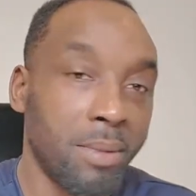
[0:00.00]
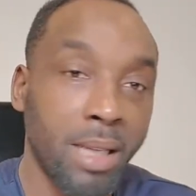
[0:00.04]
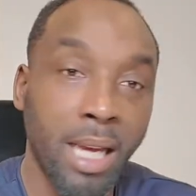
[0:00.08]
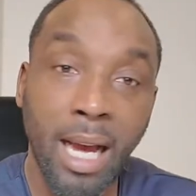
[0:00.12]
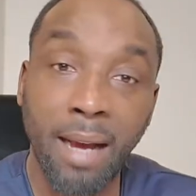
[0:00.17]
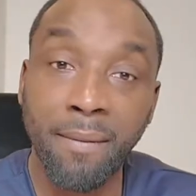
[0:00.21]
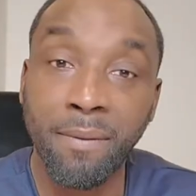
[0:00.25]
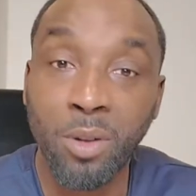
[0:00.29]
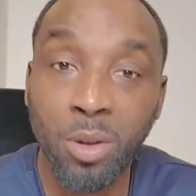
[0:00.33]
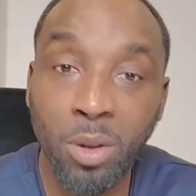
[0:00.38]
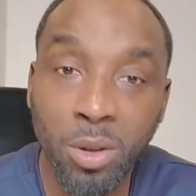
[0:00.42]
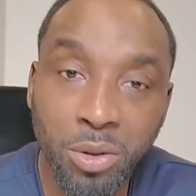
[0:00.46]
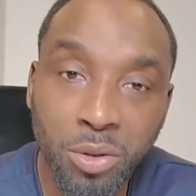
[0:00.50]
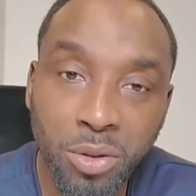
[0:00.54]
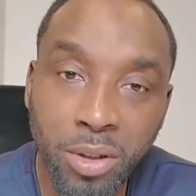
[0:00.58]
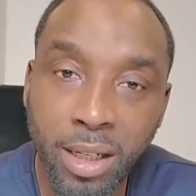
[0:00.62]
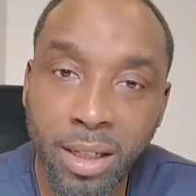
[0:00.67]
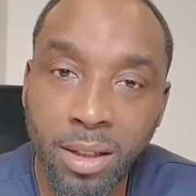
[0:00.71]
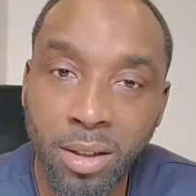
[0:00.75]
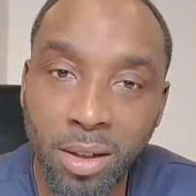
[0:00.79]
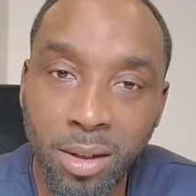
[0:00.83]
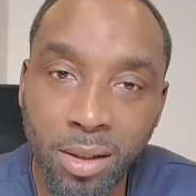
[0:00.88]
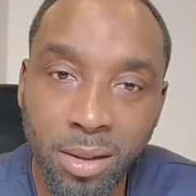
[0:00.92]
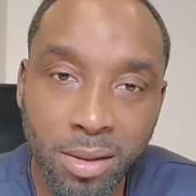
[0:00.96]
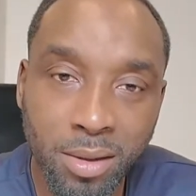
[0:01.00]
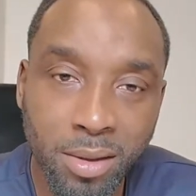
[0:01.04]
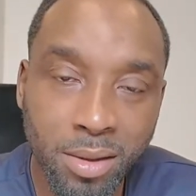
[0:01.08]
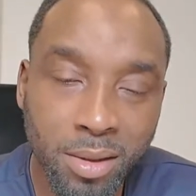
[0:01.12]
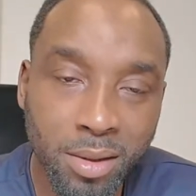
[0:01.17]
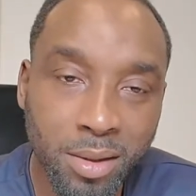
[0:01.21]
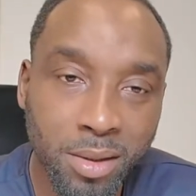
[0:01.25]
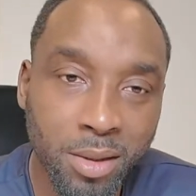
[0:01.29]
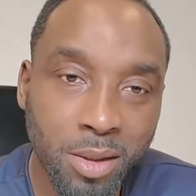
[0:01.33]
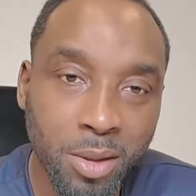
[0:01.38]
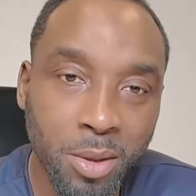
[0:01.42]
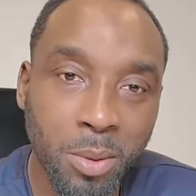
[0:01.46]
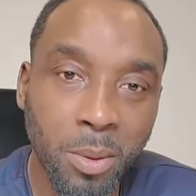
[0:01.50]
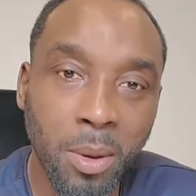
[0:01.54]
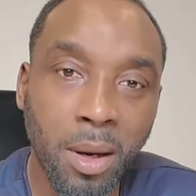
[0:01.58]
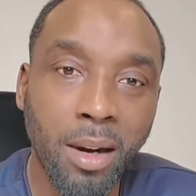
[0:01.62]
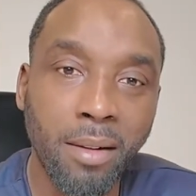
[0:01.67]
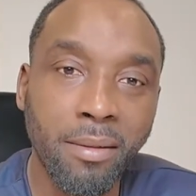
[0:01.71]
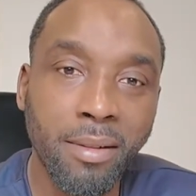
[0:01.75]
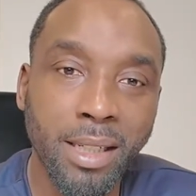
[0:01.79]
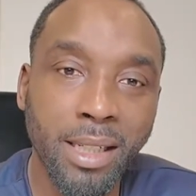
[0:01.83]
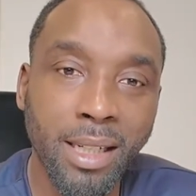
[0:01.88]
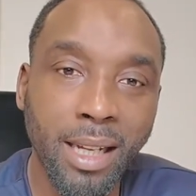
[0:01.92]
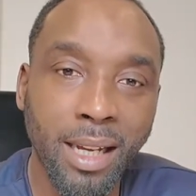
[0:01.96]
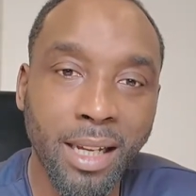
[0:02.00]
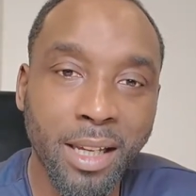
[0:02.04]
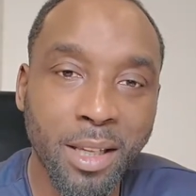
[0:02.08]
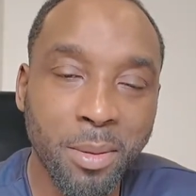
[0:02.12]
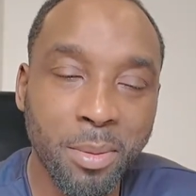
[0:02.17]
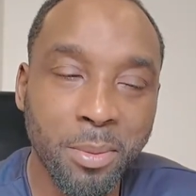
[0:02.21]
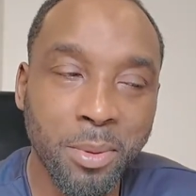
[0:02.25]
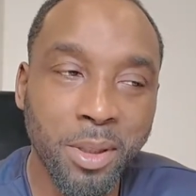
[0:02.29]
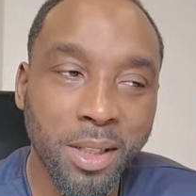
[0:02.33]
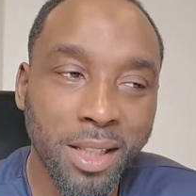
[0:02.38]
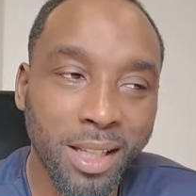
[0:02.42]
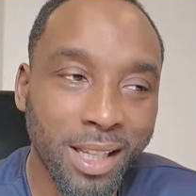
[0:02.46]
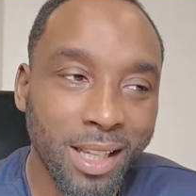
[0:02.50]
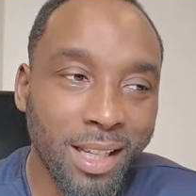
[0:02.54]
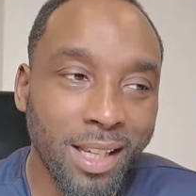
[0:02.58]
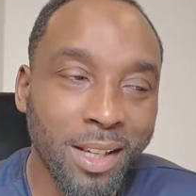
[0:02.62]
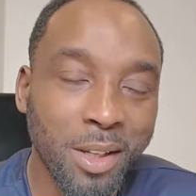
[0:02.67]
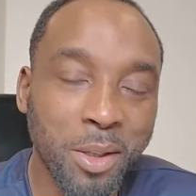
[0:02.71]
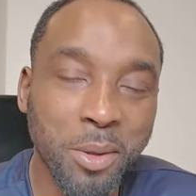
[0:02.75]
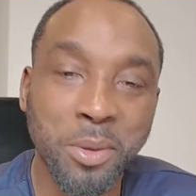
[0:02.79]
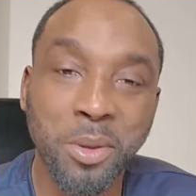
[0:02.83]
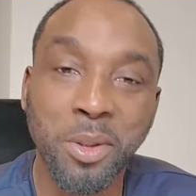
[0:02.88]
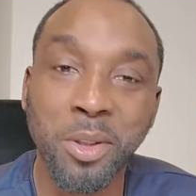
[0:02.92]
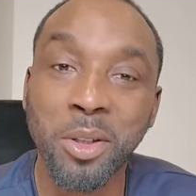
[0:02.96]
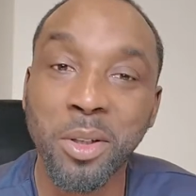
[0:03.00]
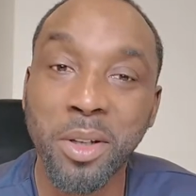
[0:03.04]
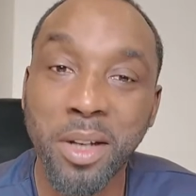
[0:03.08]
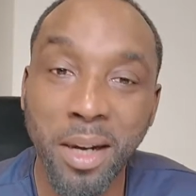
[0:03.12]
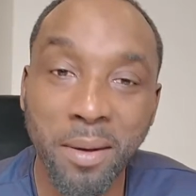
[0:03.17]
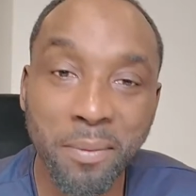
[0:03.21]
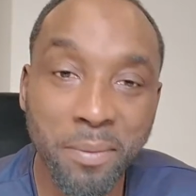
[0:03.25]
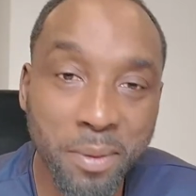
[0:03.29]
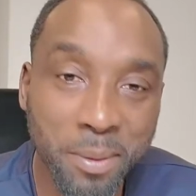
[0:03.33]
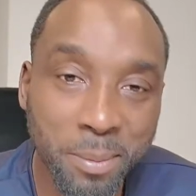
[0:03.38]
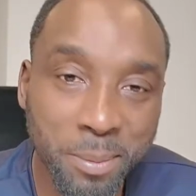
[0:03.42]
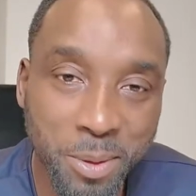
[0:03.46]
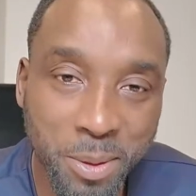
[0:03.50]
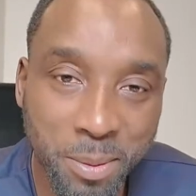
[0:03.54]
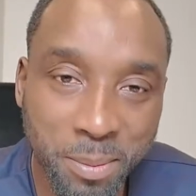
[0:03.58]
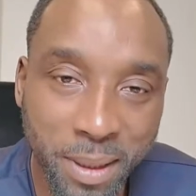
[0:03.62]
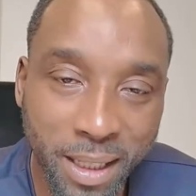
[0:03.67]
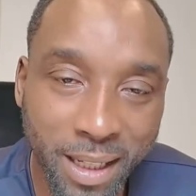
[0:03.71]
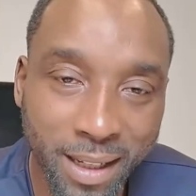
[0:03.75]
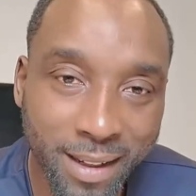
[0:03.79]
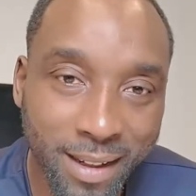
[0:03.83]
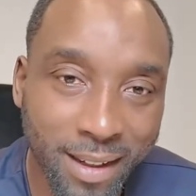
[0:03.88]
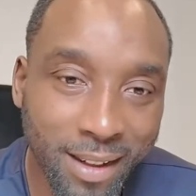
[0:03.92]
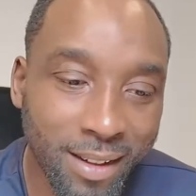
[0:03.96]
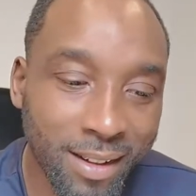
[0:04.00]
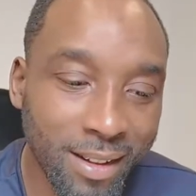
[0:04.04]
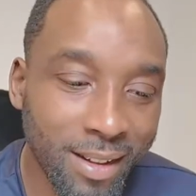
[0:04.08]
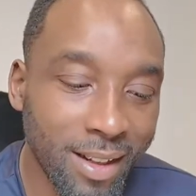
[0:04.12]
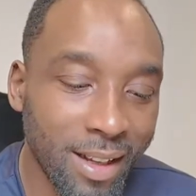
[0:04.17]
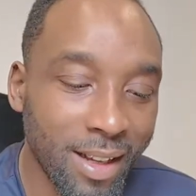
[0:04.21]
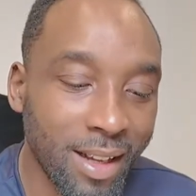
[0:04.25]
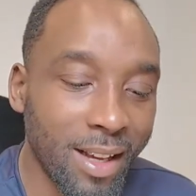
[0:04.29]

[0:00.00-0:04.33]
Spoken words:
have got dreadlocks, who are in that community, who do come from Jamaica,